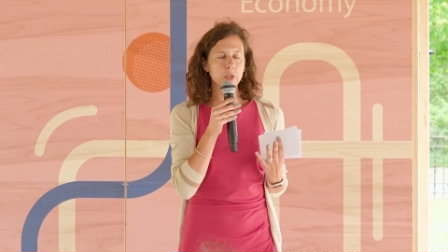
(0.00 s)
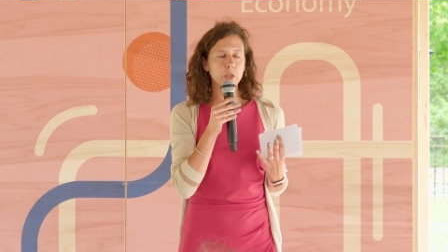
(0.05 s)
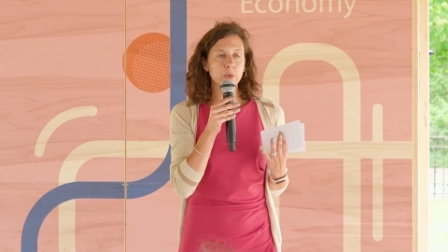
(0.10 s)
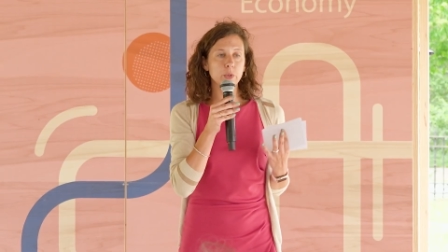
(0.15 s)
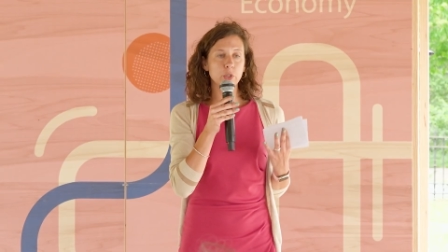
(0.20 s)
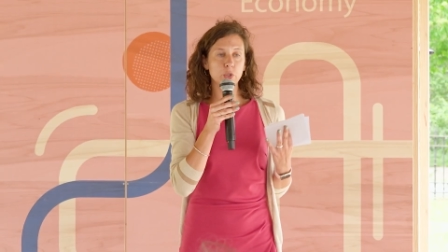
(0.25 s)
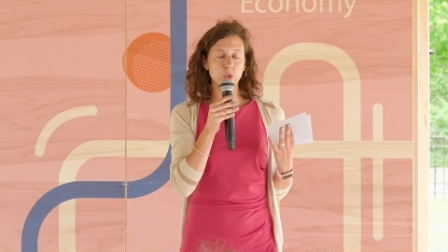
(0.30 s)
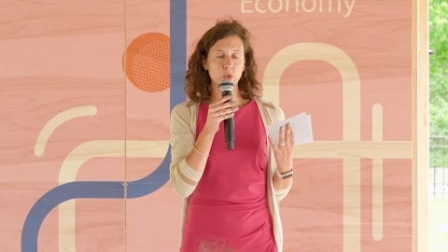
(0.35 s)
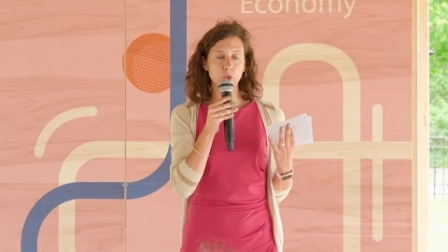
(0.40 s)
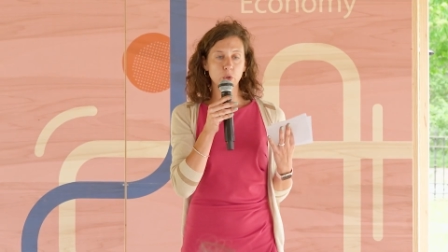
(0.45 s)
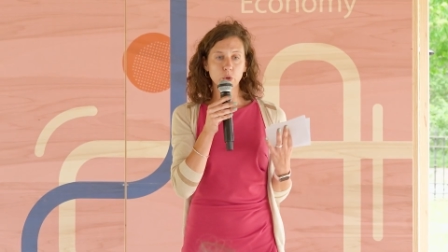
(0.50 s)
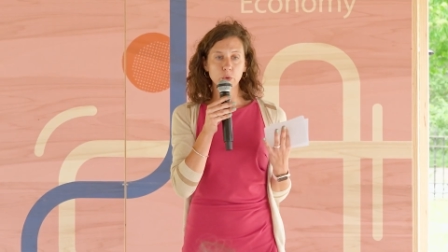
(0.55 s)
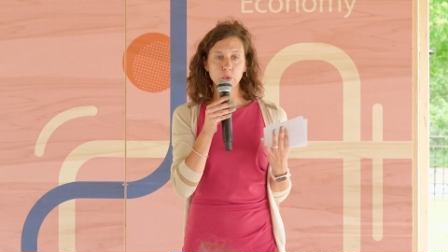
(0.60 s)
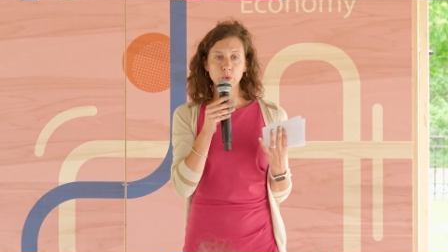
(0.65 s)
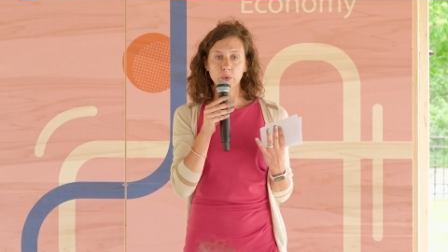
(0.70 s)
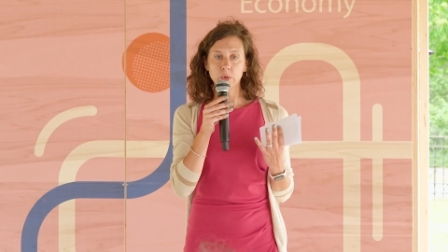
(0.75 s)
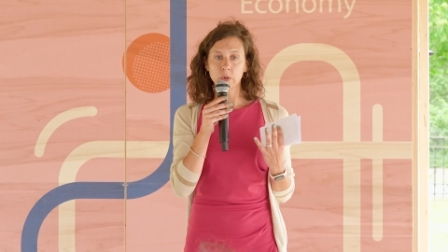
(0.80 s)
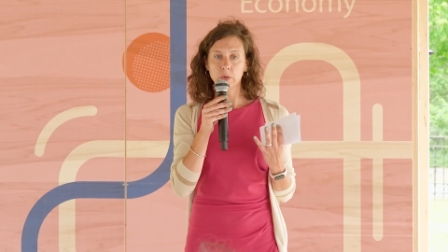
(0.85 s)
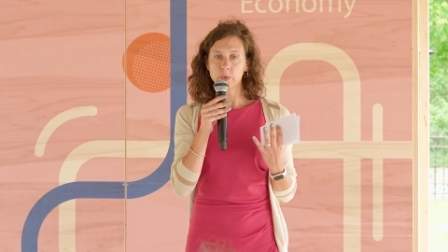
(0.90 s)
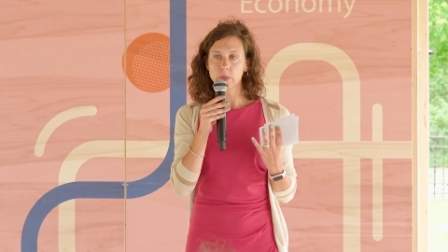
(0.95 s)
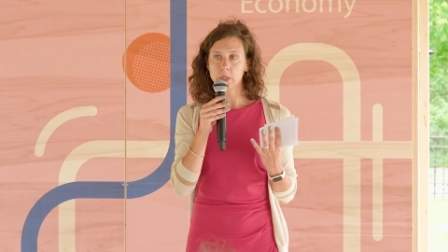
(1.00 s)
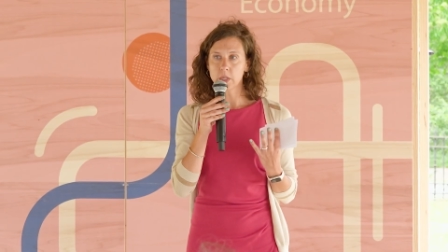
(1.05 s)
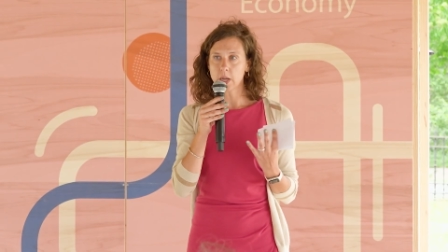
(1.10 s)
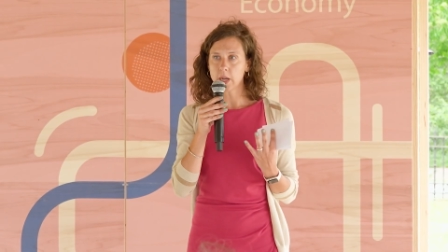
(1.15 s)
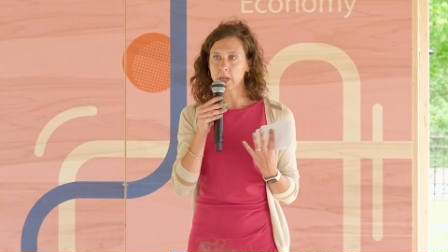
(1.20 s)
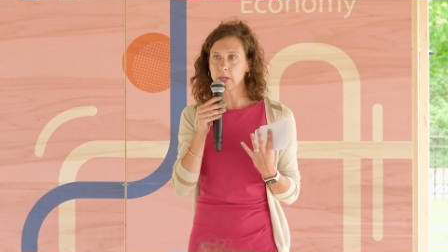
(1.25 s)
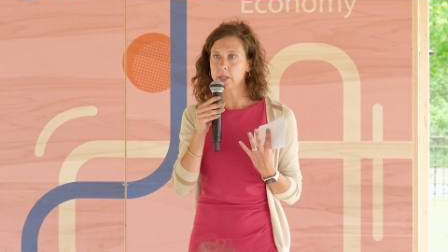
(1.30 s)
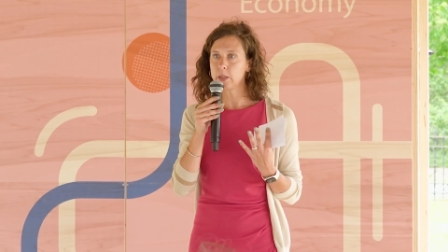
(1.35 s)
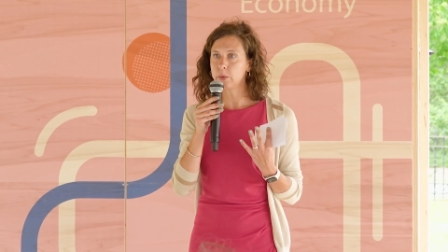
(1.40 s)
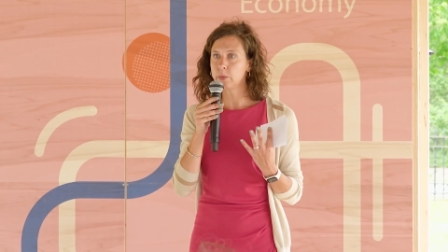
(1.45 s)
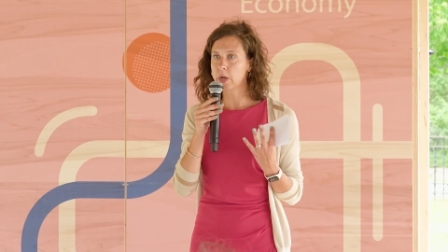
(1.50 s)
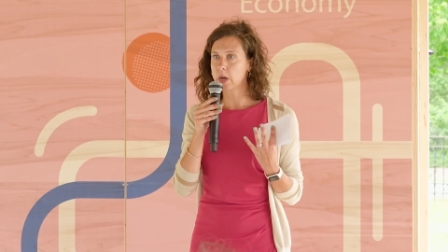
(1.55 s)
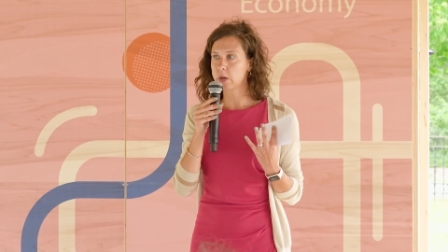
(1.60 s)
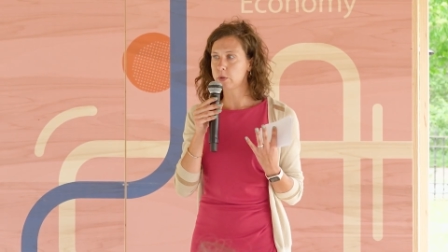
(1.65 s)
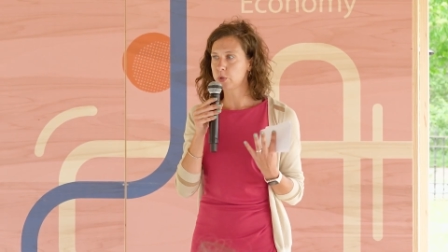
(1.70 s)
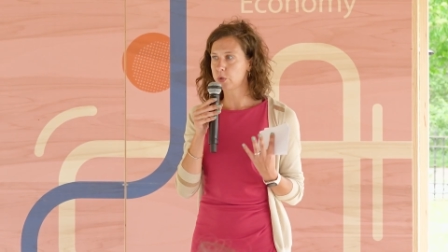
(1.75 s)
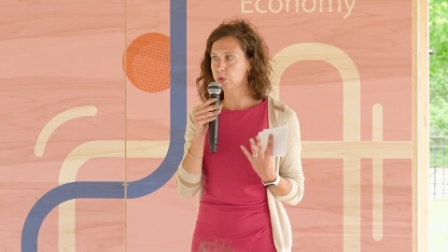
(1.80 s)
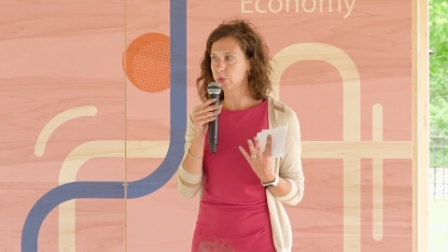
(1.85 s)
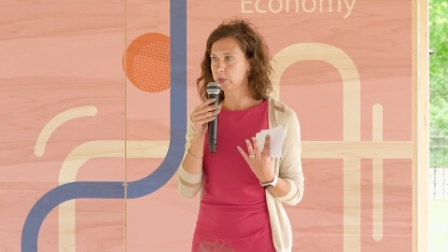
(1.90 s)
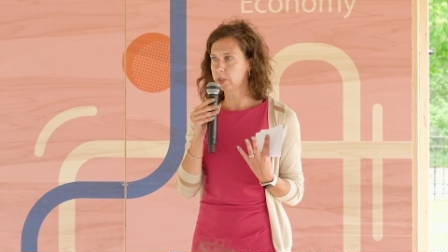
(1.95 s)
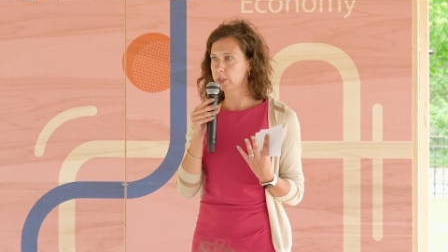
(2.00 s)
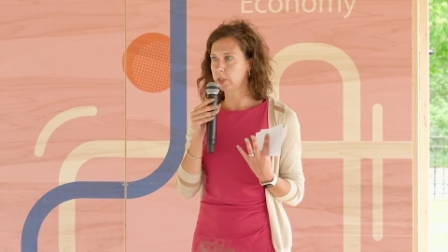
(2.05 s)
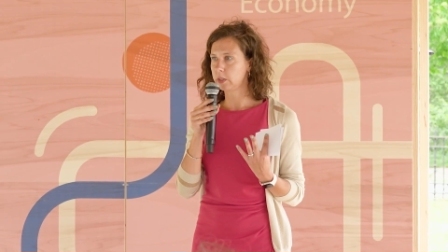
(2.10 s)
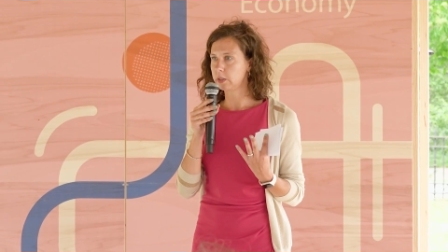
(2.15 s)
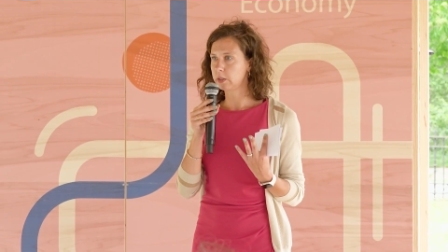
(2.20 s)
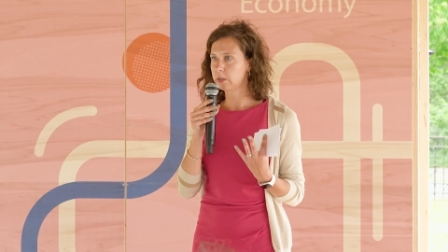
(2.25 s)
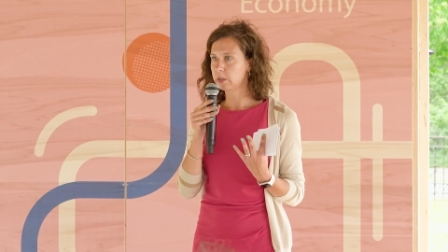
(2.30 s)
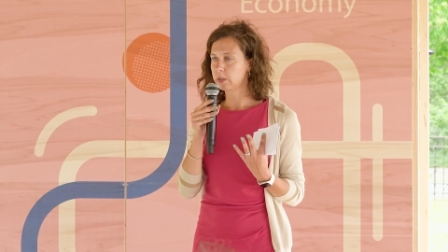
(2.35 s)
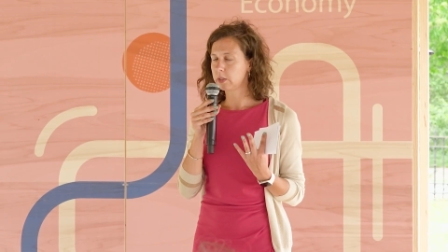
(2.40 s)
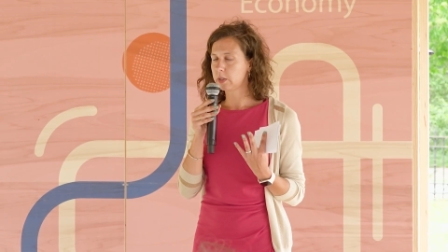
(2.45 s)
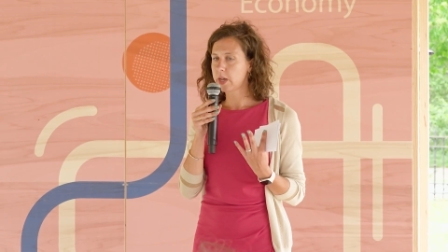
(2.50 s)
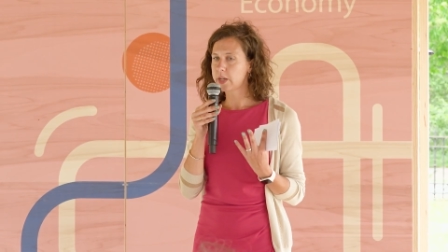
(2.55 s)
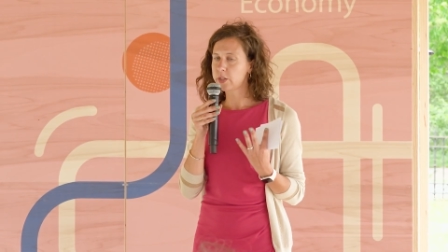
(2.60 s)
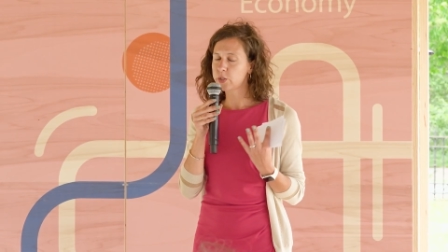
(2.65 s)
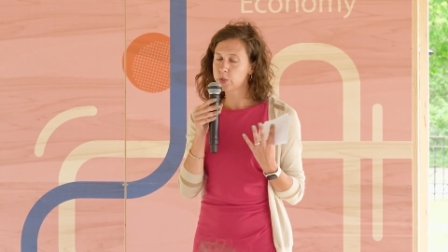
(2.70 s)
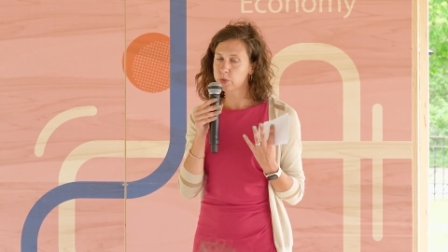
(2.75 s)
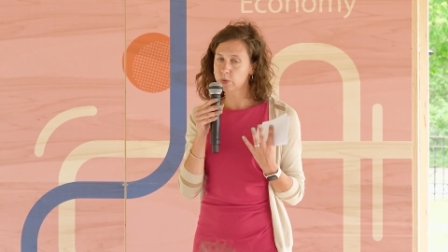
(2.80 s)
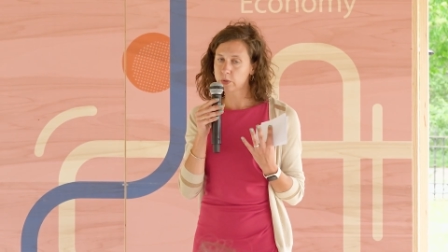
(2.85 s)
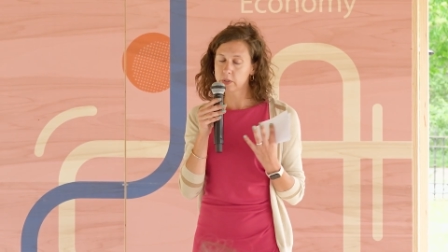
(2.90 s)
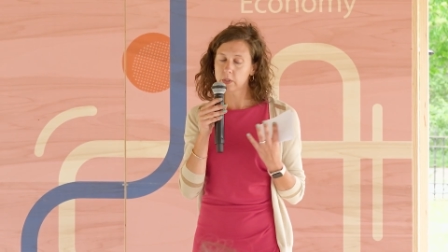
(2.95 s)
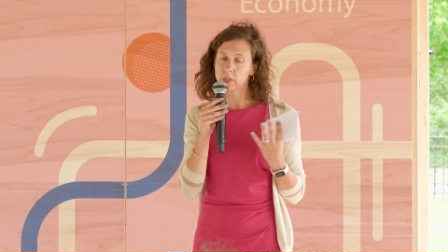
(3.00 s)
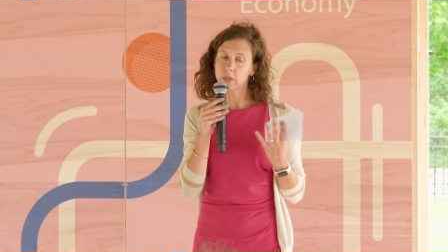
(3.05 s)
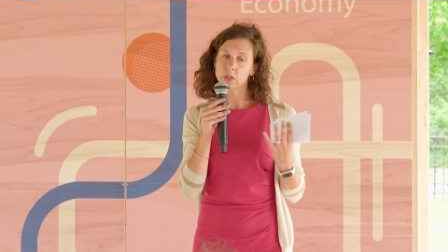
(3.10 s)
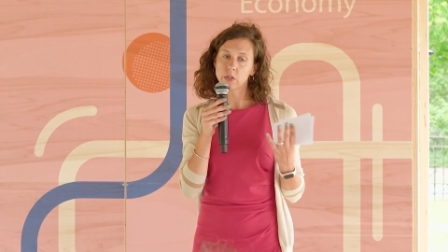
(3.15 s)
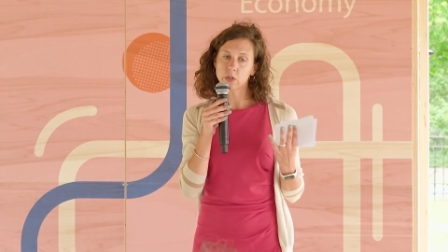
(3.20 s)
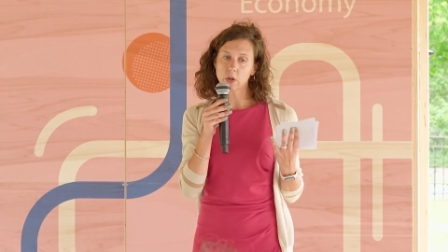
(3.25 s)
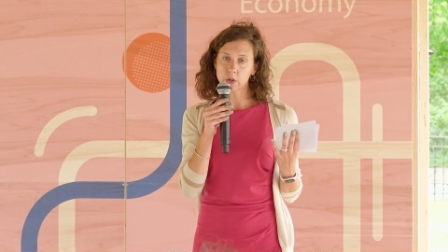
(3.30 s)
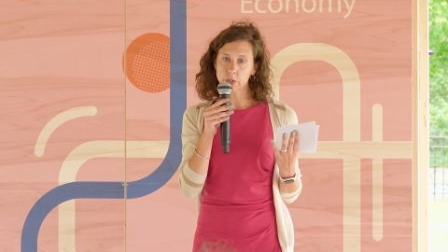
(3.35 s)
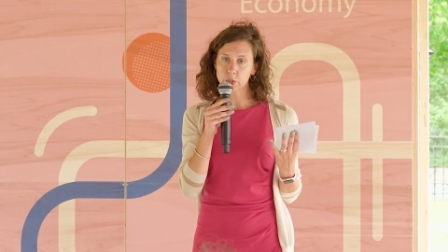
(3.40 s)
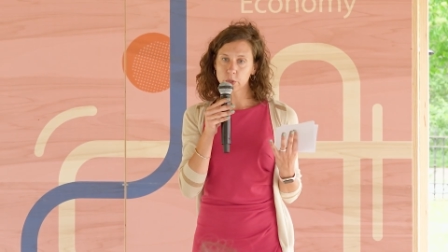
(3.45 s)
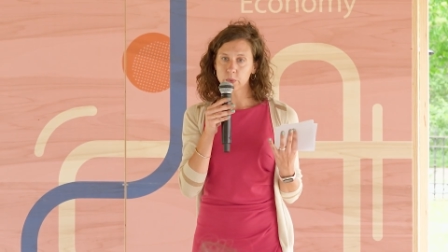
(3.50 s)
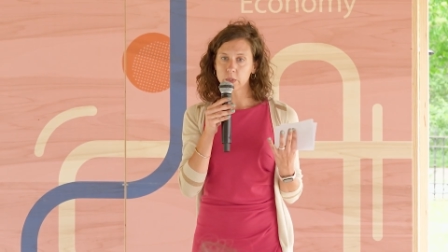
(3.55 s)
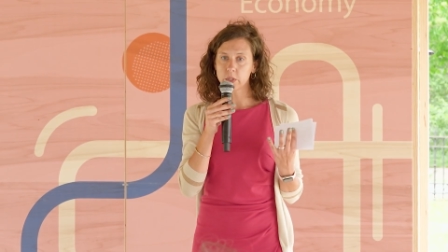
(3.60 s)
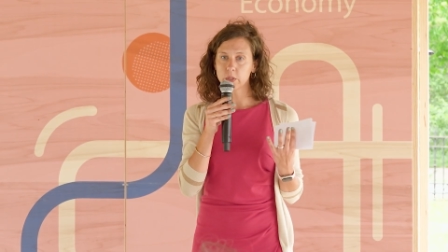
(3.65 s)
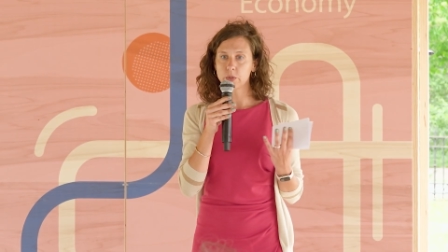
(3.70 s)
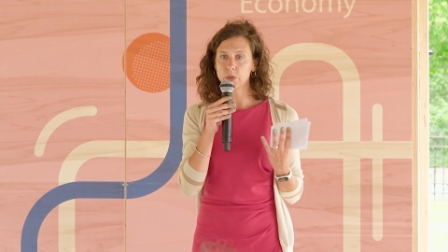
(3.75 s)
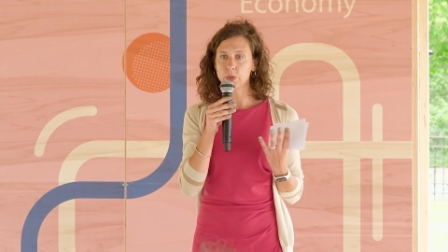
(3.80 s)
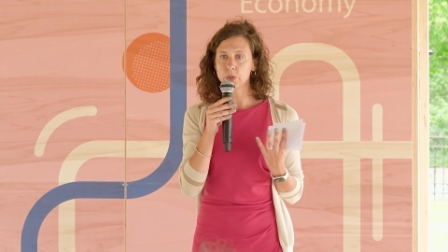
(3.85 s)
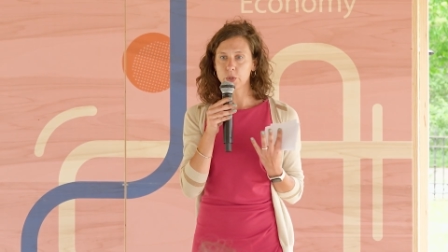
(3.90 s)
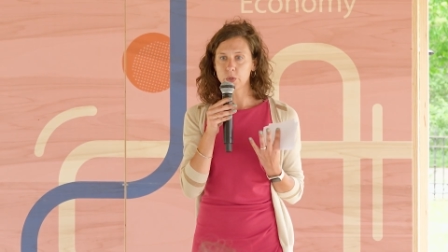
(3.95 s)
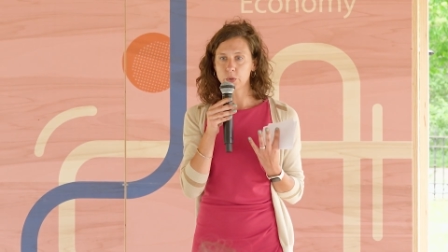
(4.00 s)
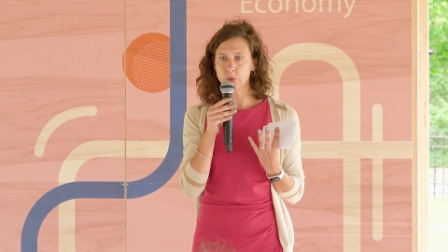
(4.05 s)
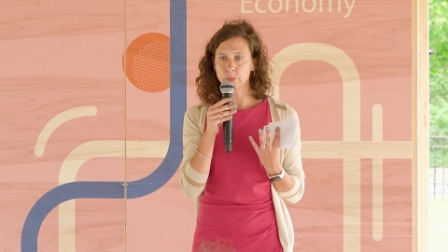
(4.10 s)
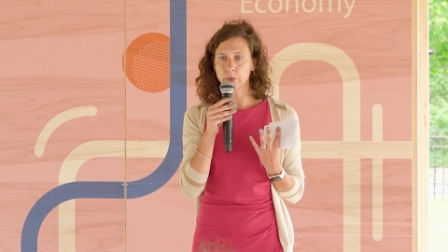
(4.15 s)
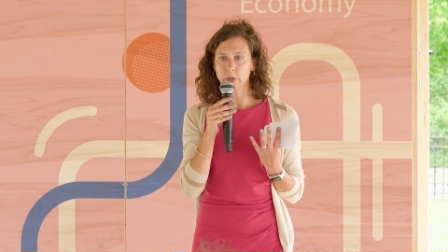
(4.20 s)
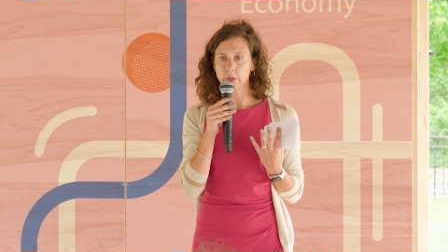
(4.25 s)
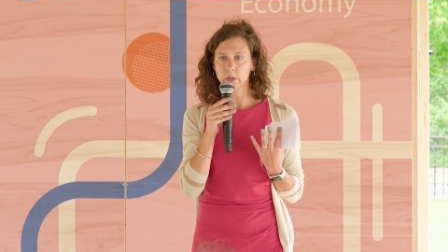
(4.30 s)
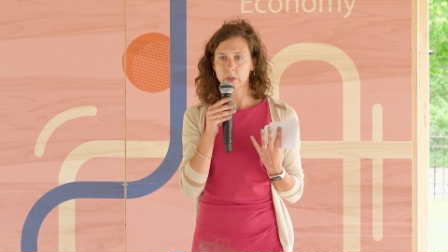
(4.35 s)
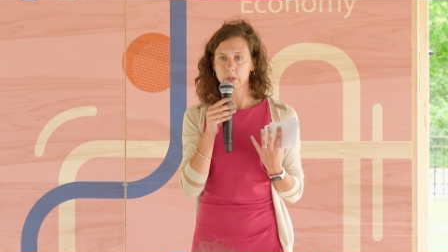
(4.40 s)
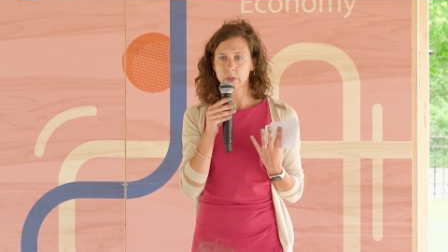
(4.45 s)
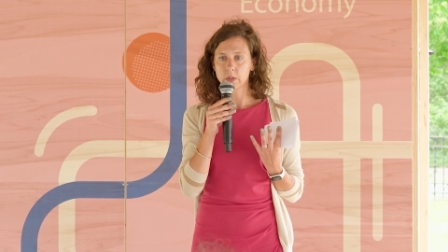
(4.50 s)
there is no recycling without sorting, and sorting starts with the consumer.